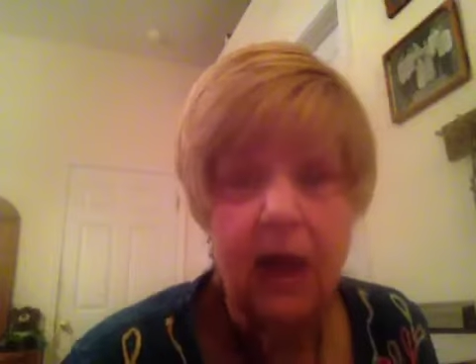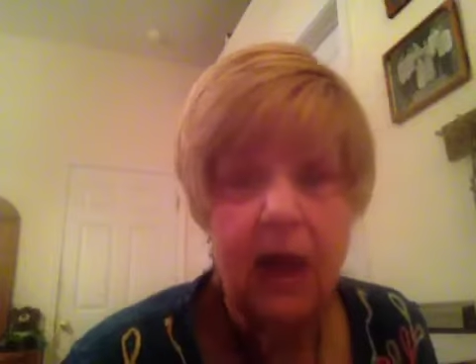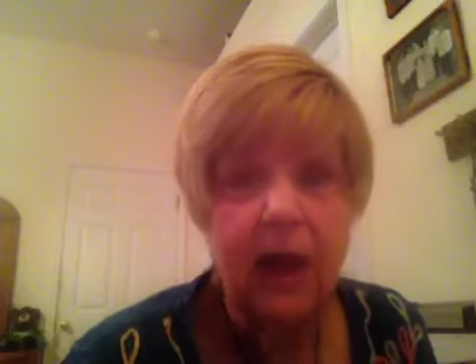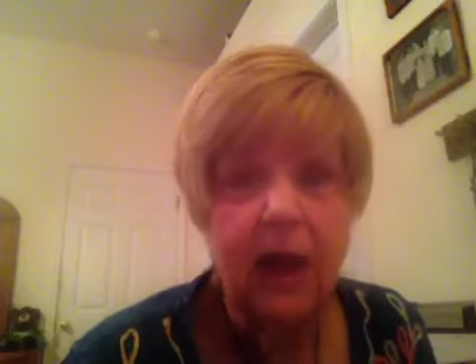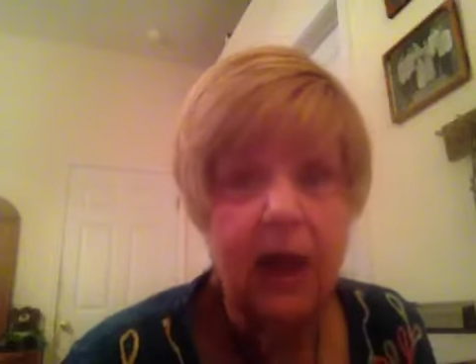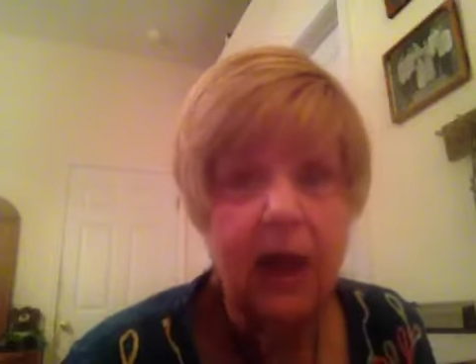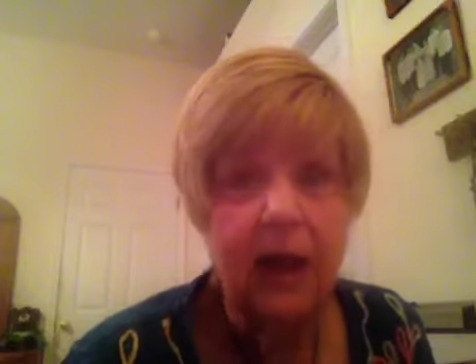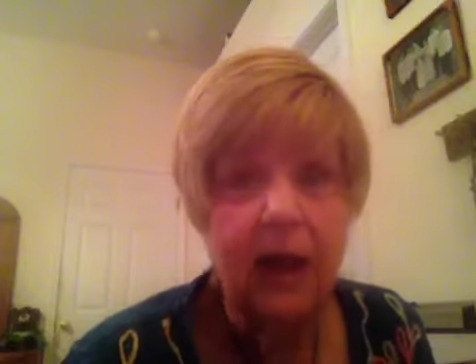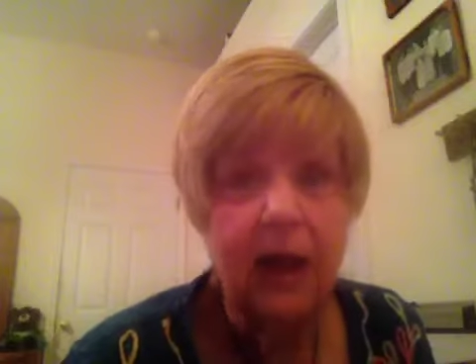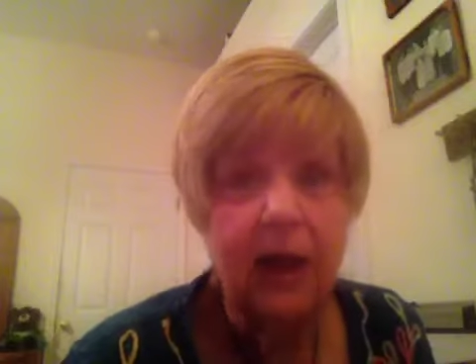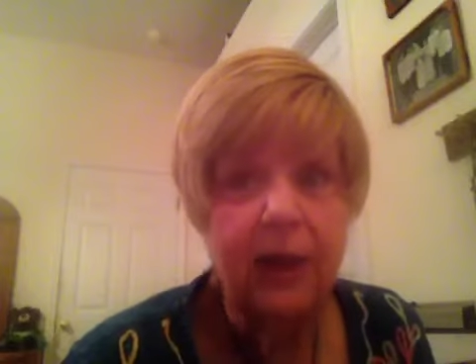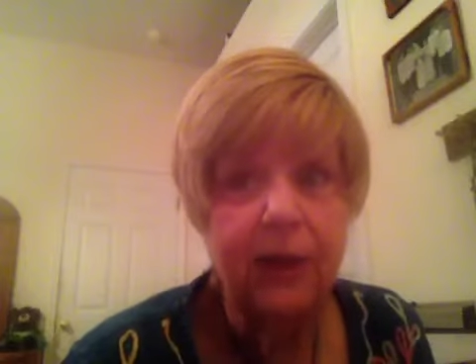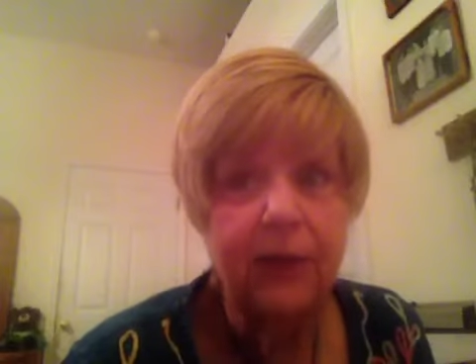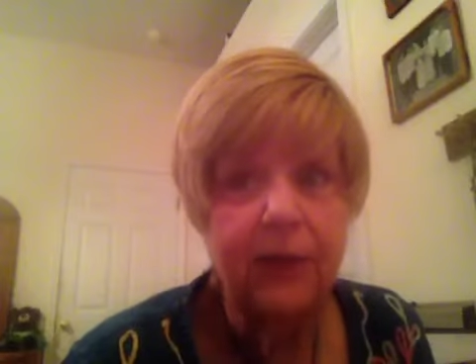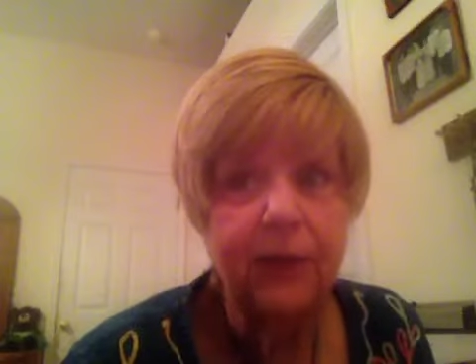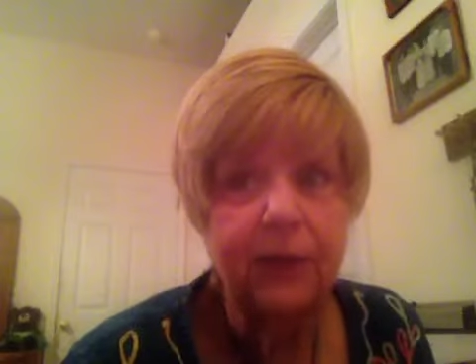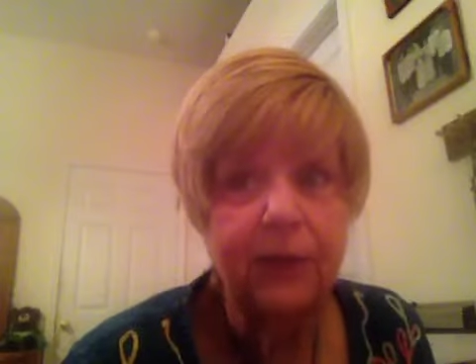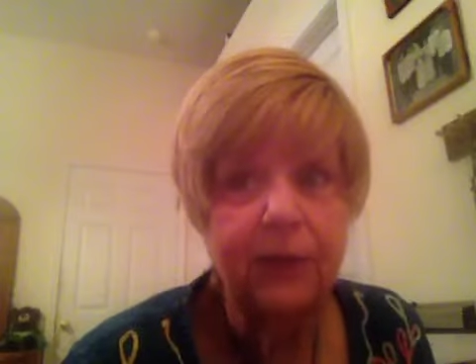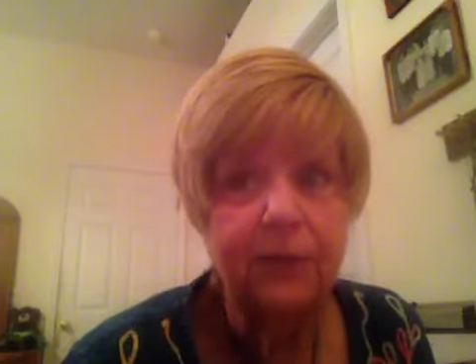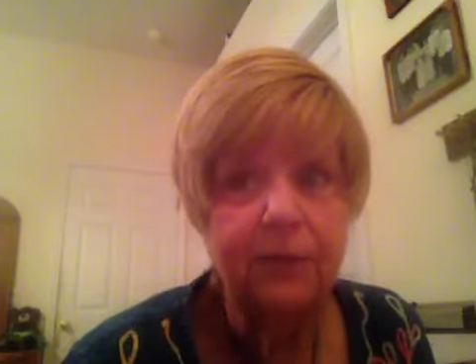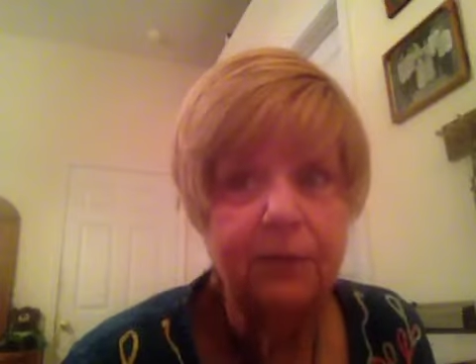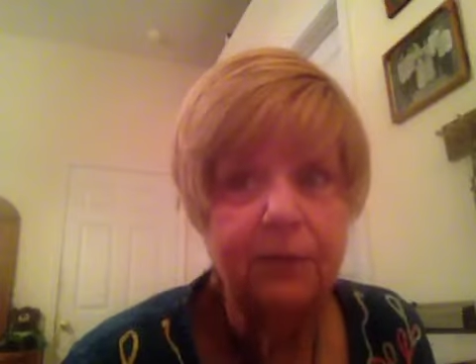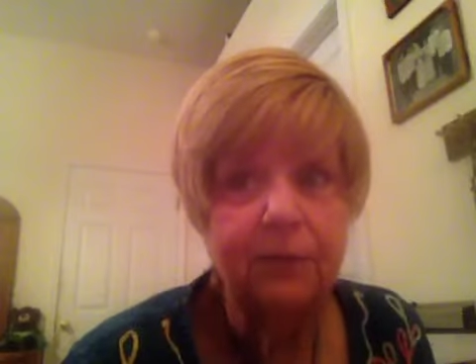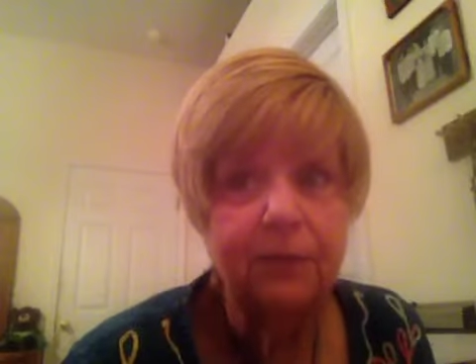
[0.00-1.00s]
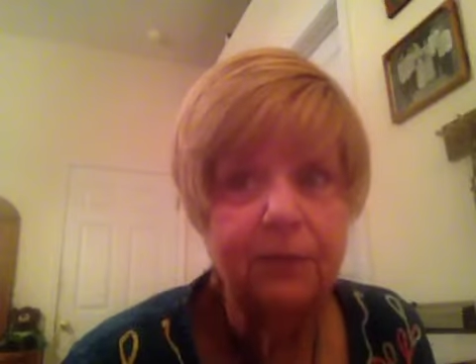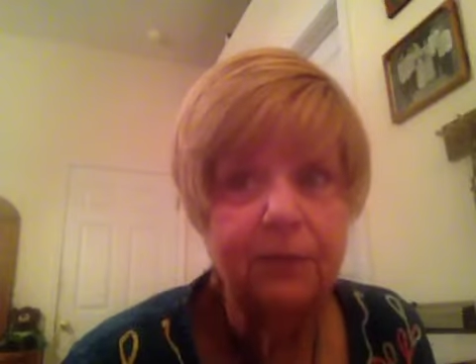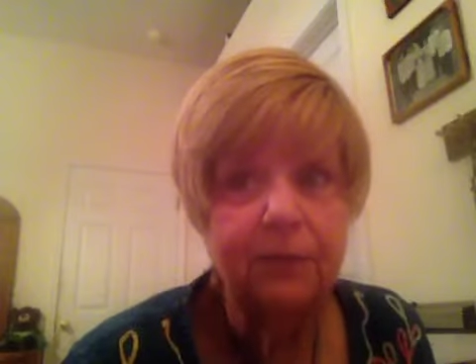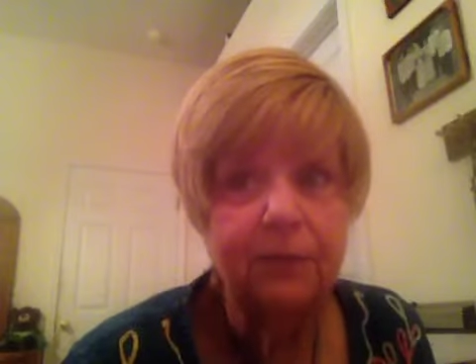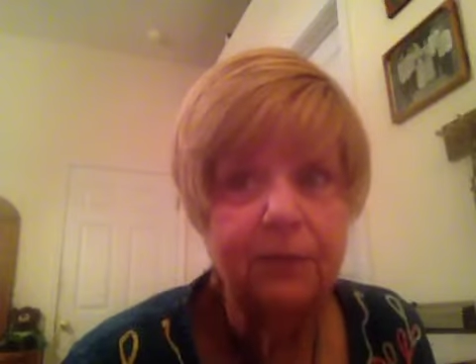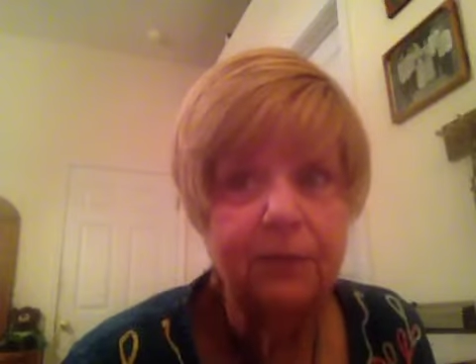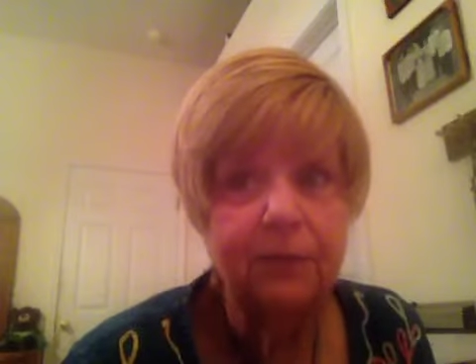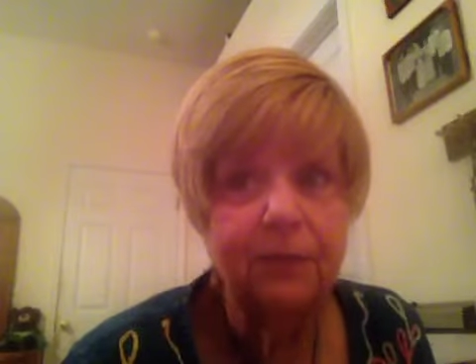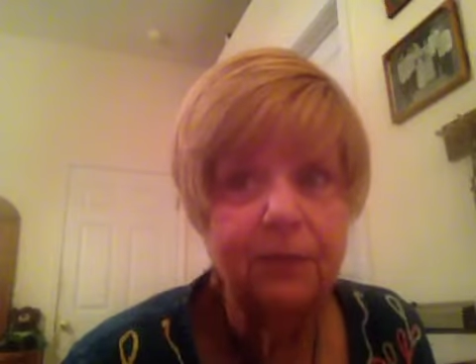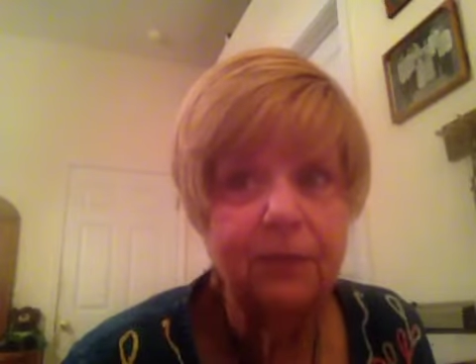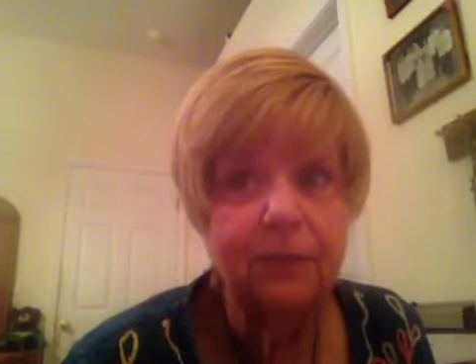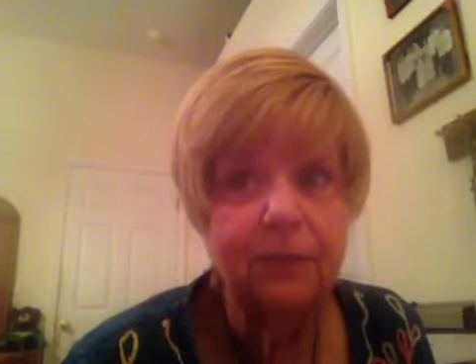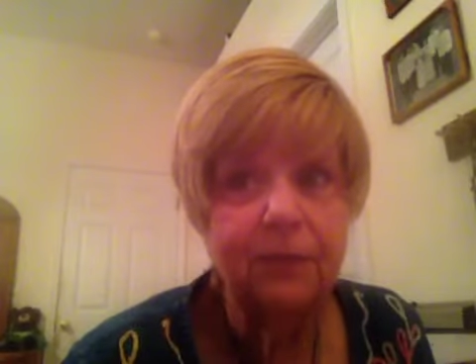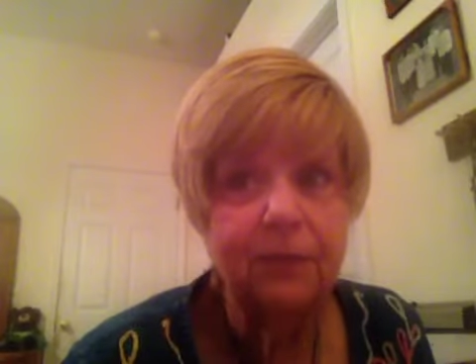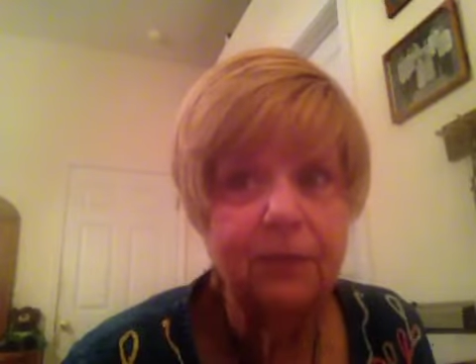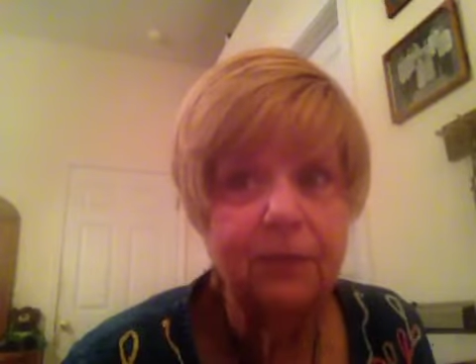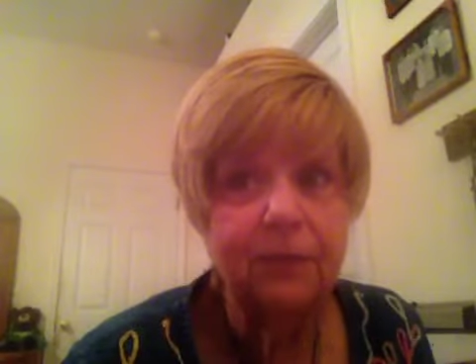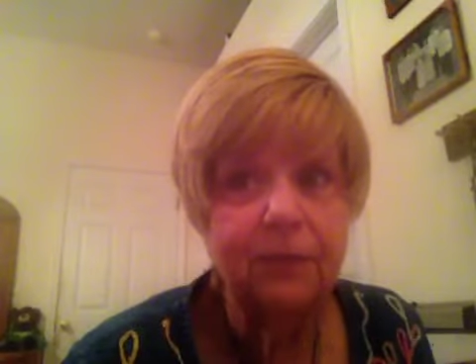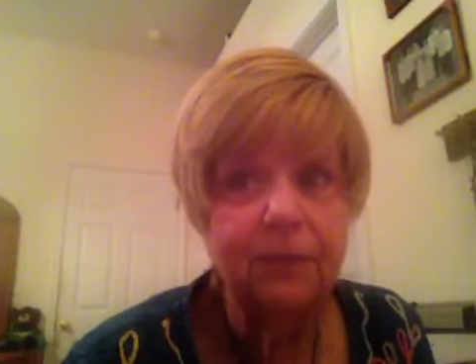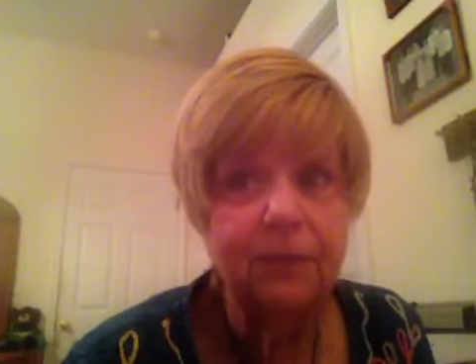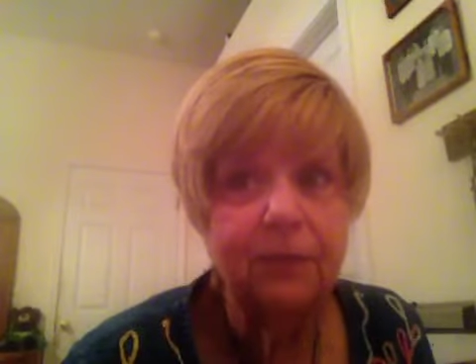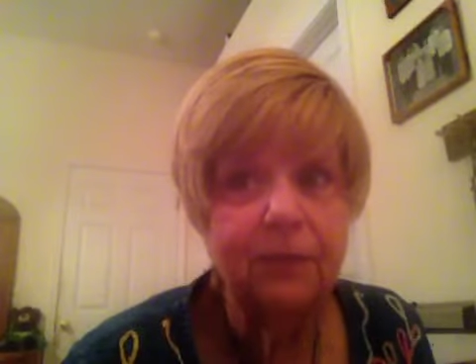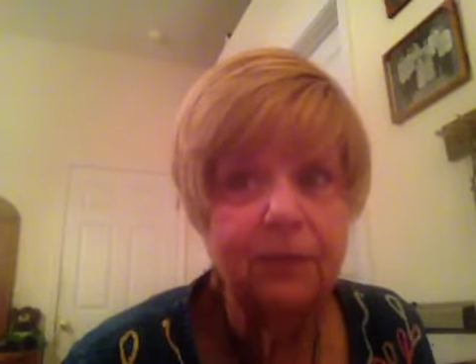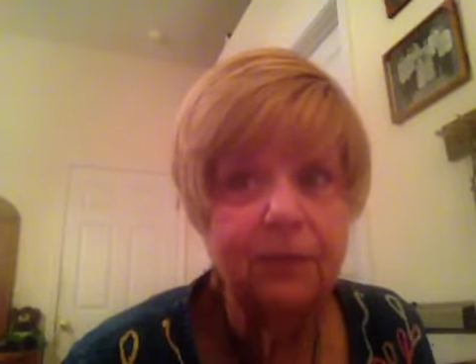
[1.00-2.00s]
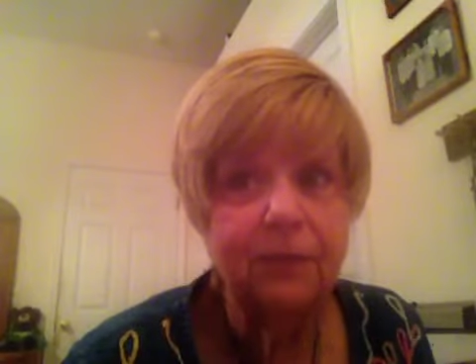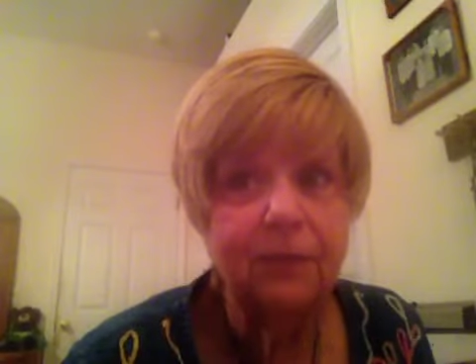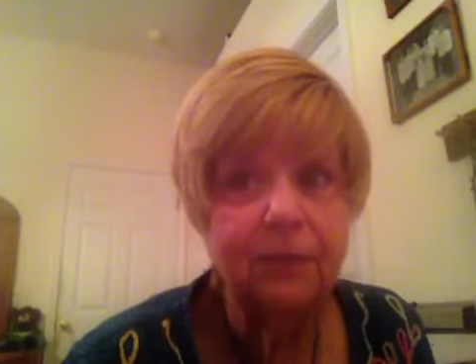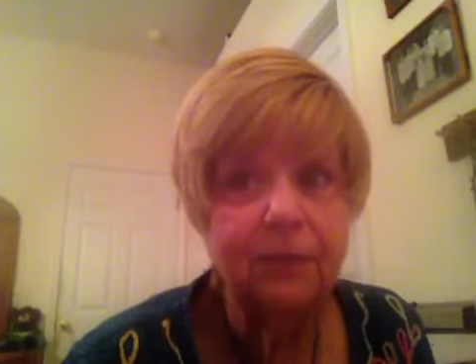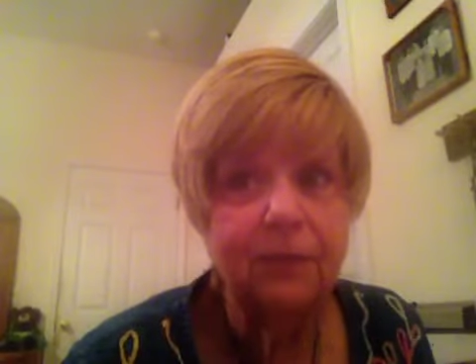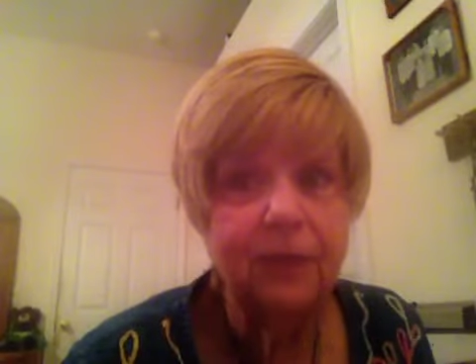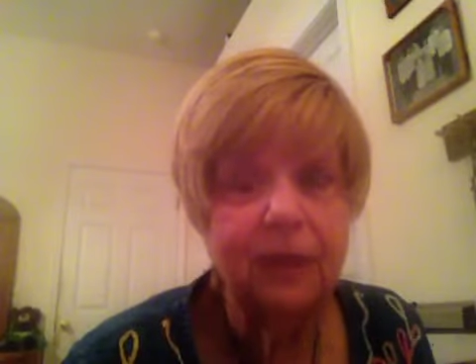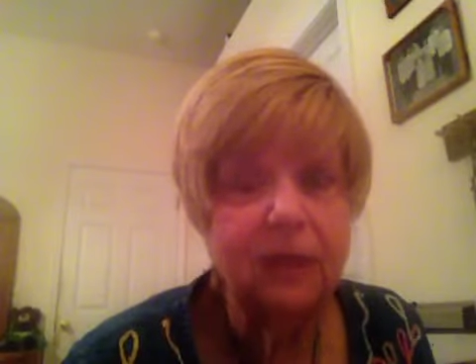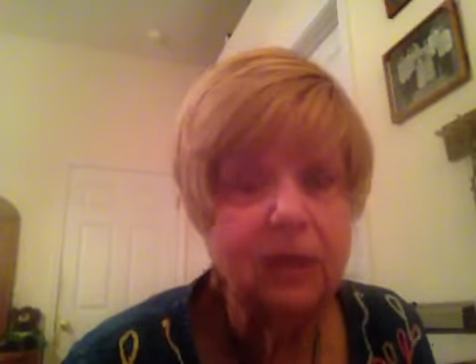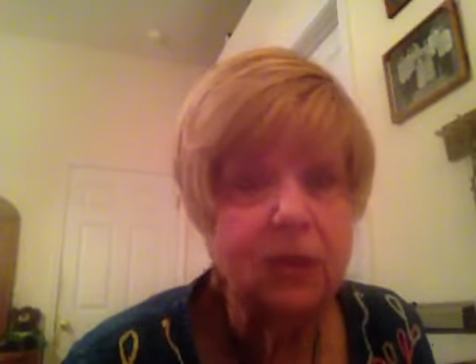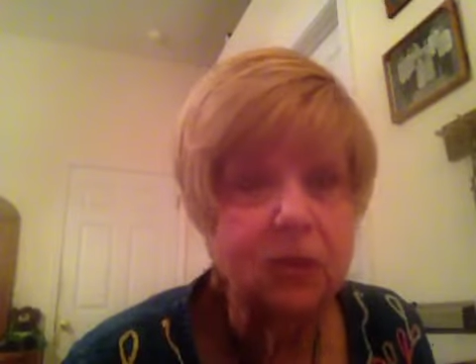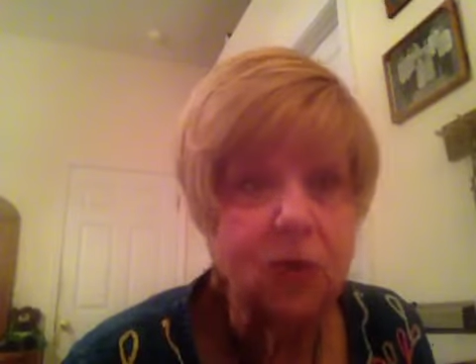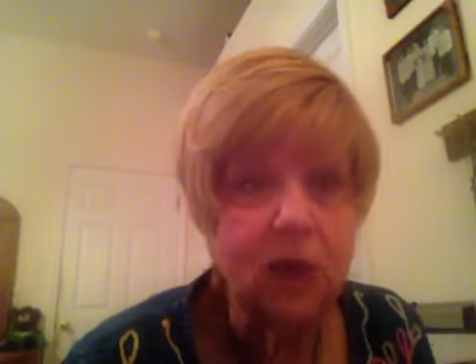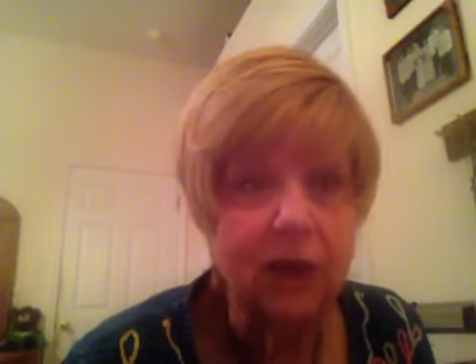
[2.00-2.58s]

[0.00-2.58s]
It's